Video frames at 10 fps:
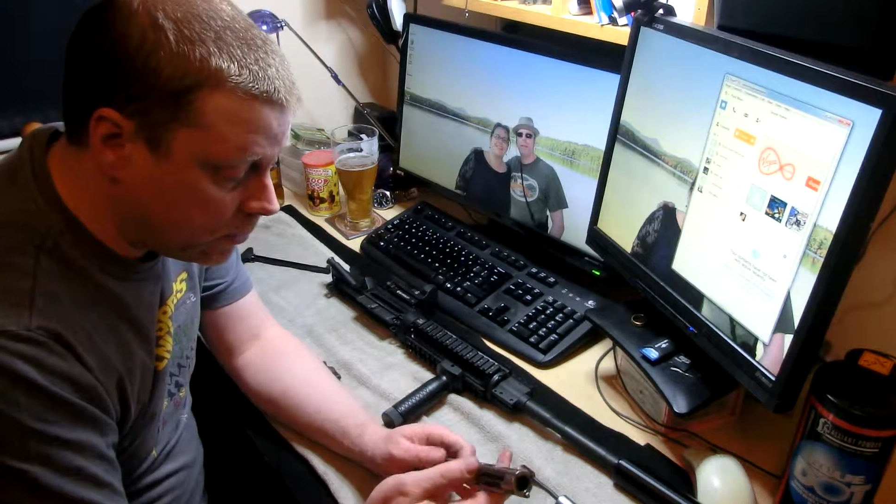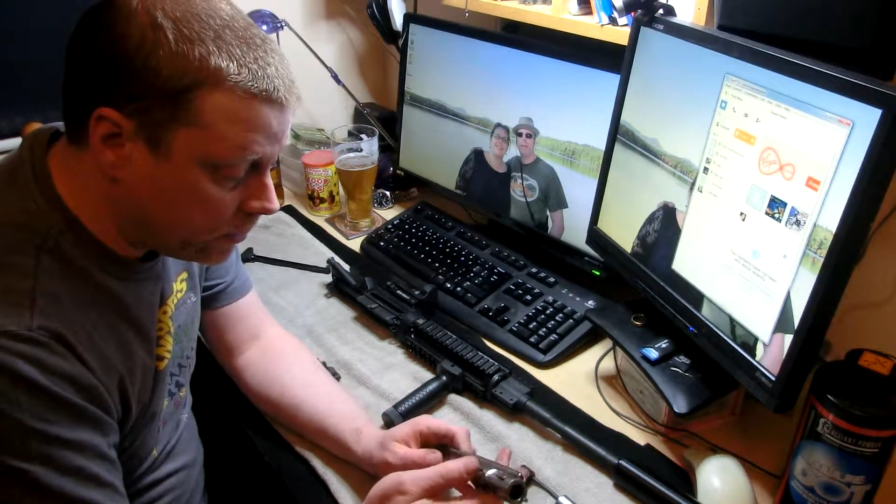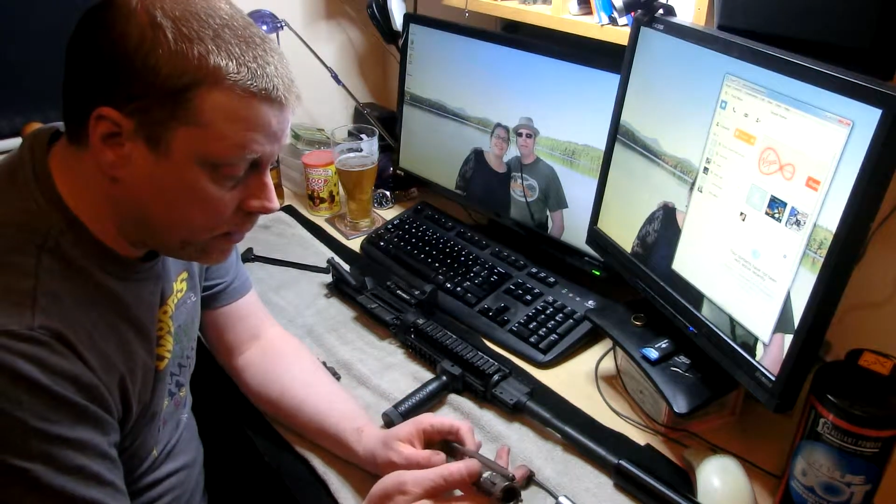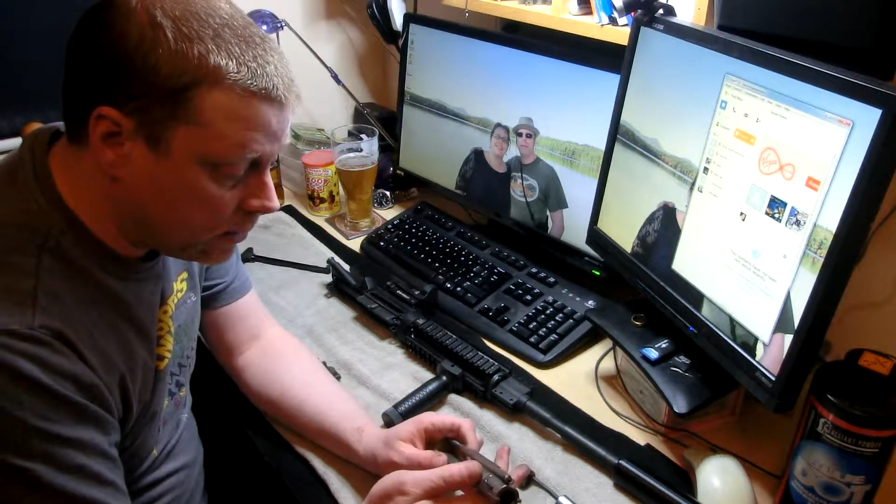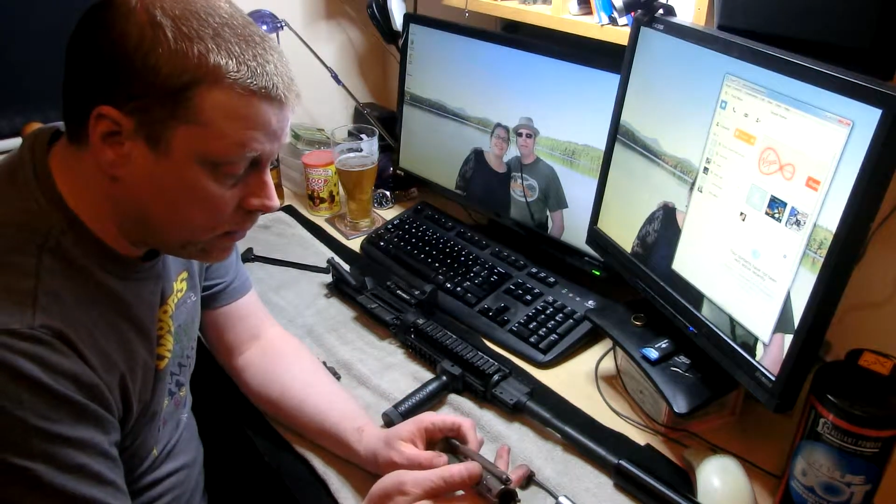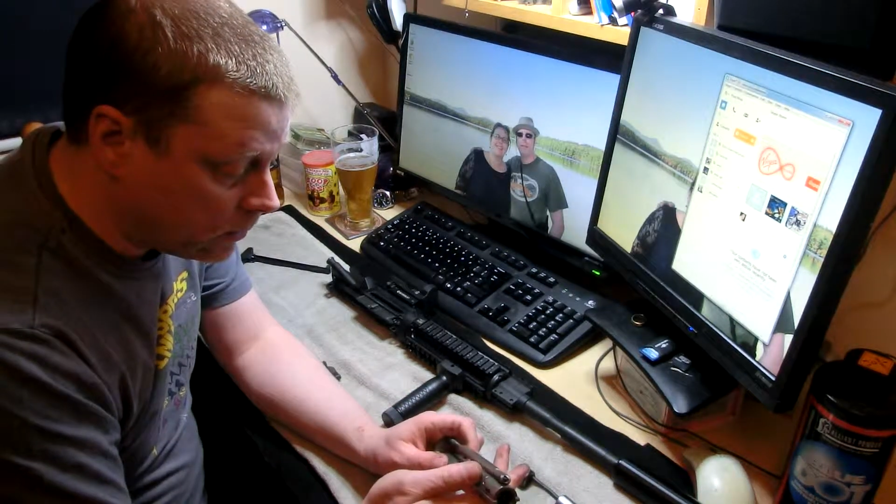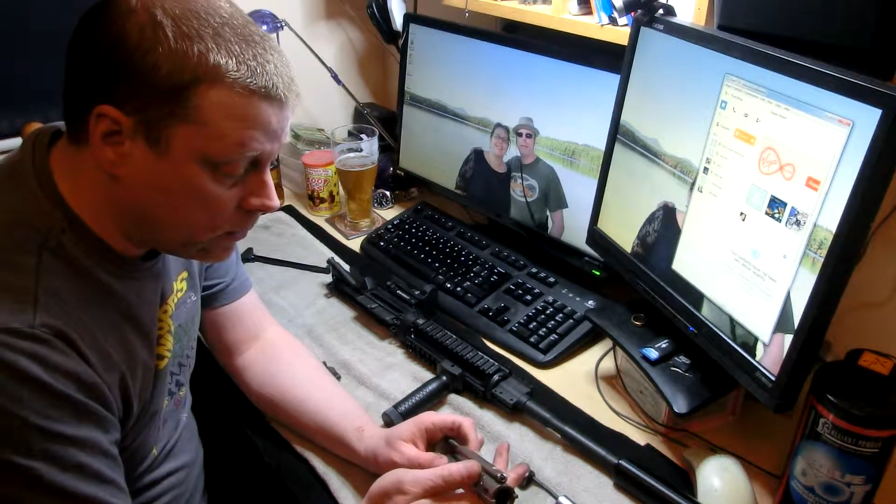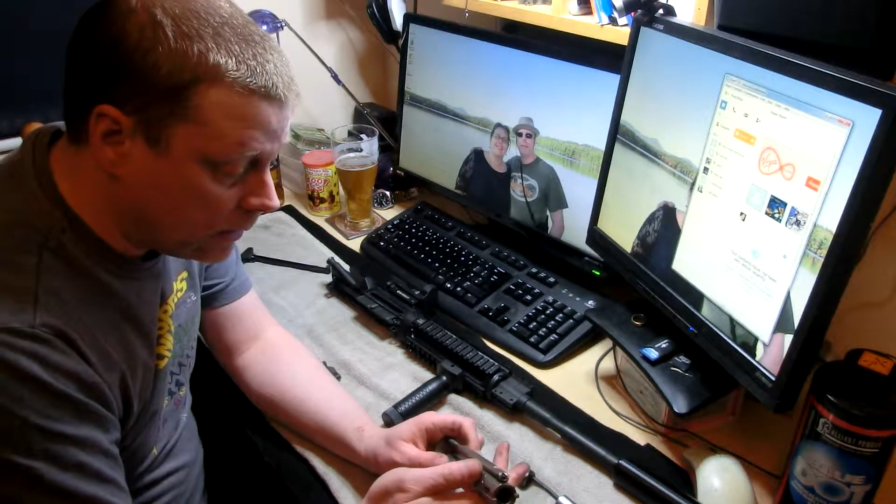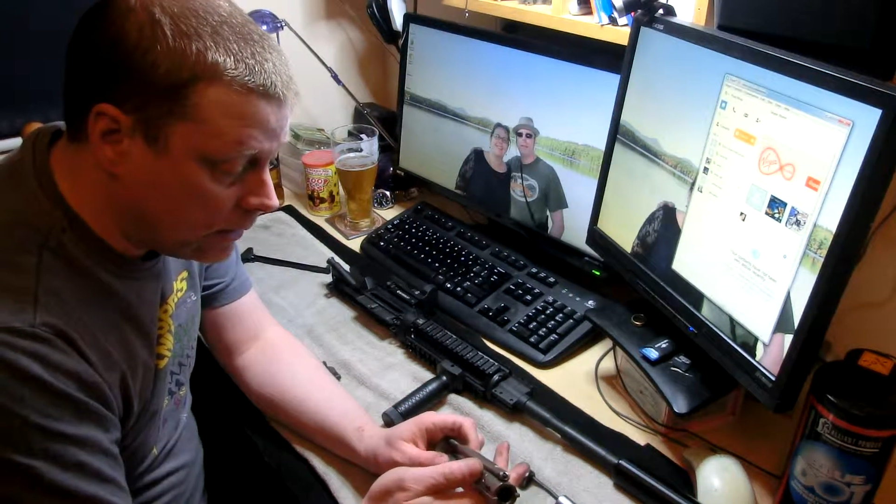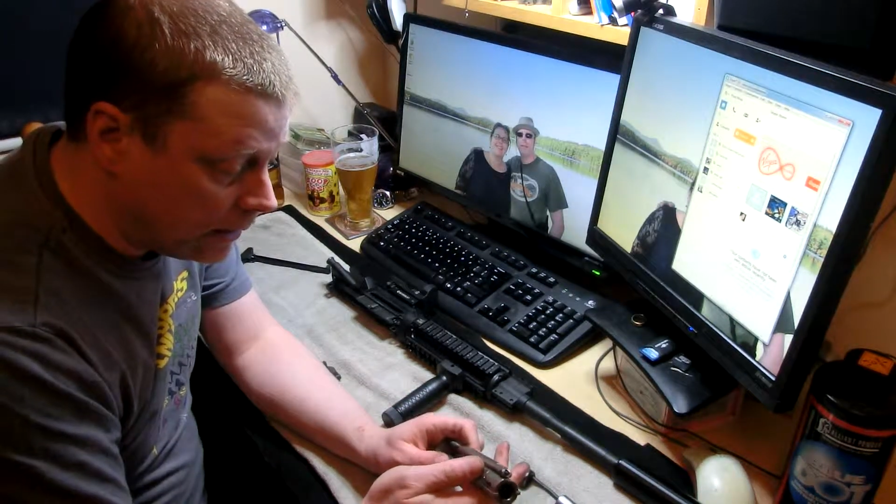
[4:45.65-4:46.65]
through it, so
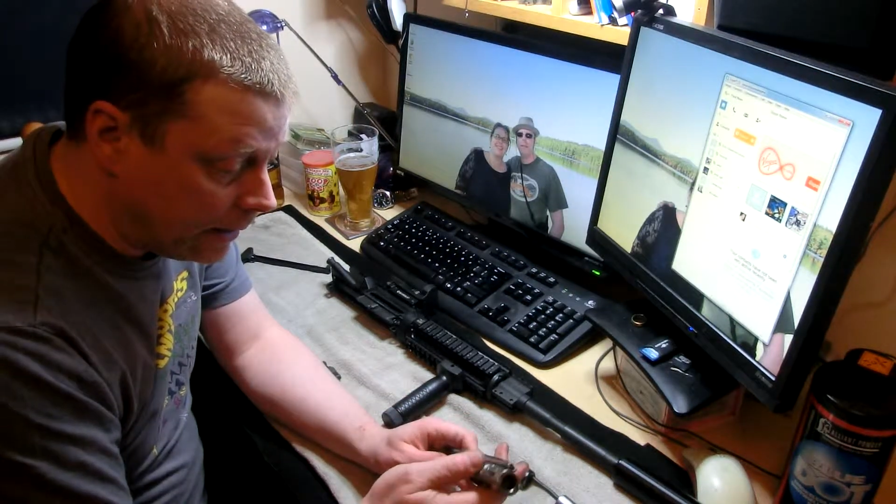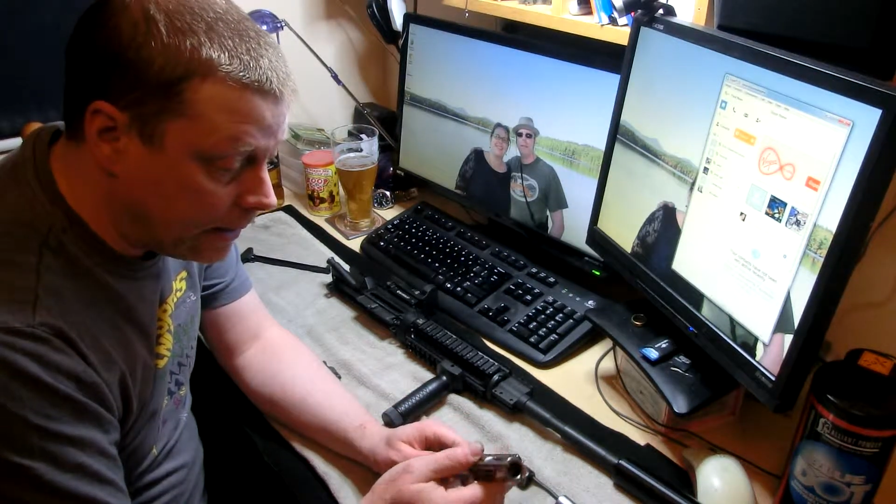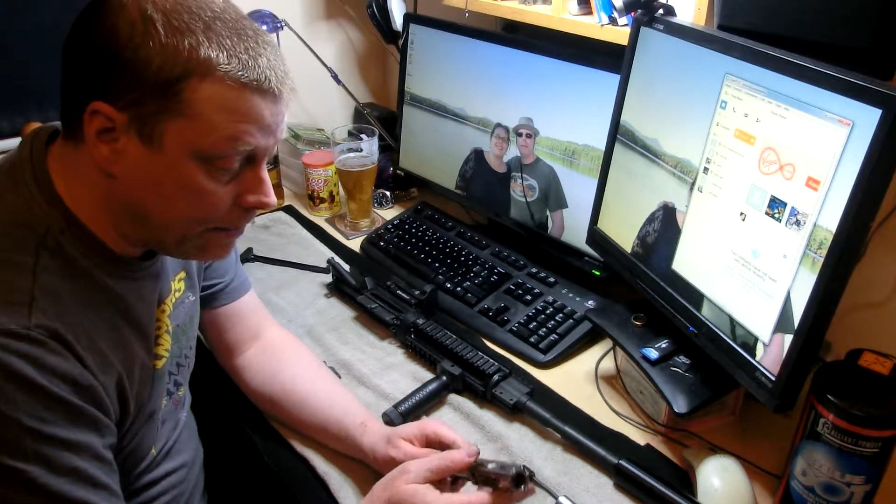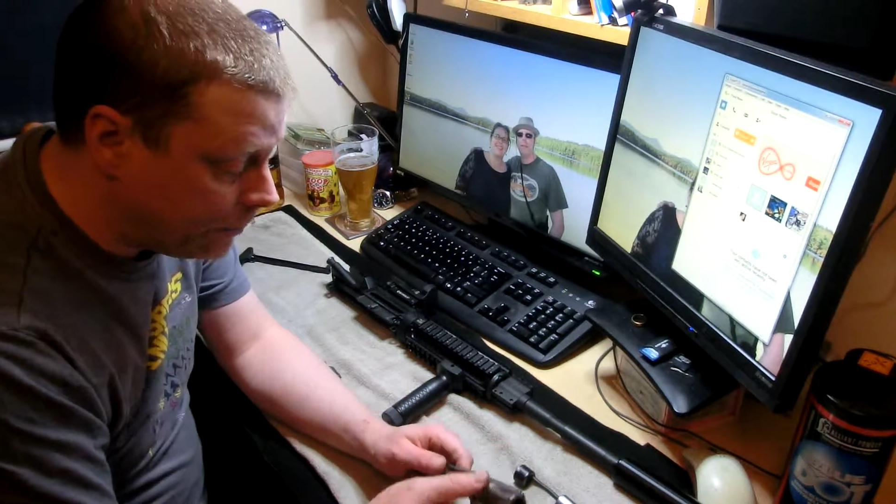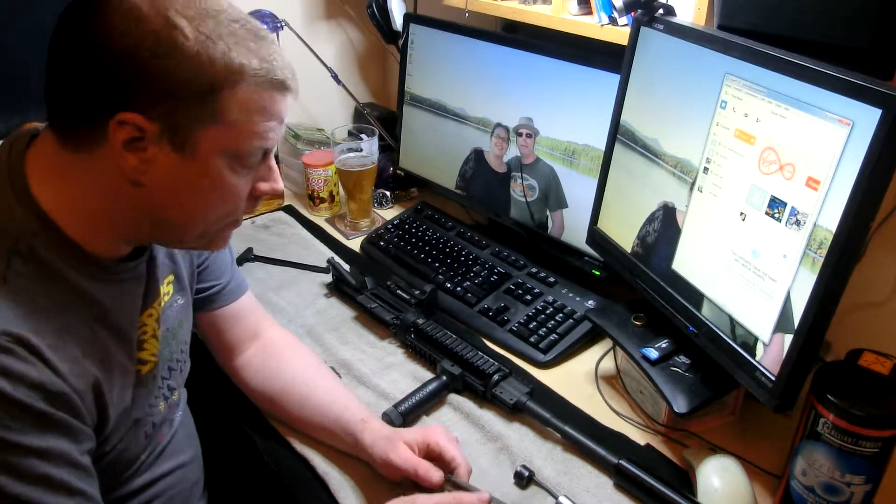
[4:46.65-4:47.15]
I need to clean it.